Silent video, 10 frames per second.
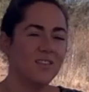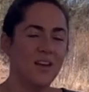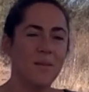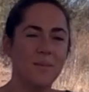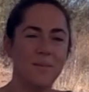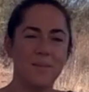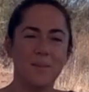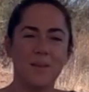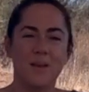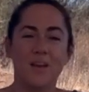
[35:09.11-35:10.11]
up.
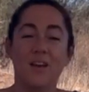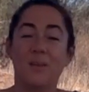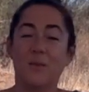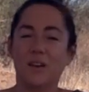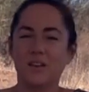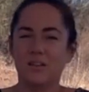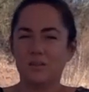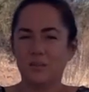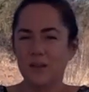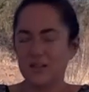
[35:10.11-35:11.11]
We're going to
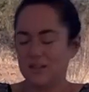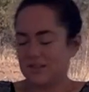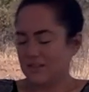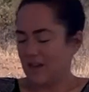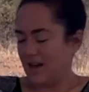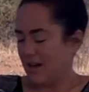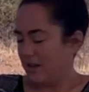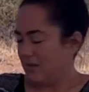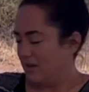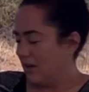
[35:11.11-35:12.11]
switch
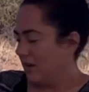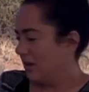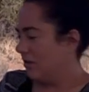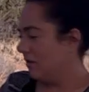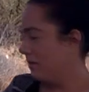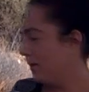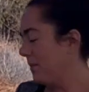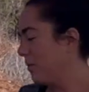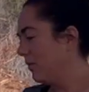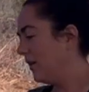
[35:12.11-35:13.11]
sides just by
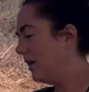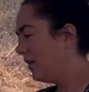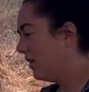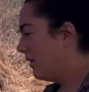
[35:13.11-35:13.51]
moving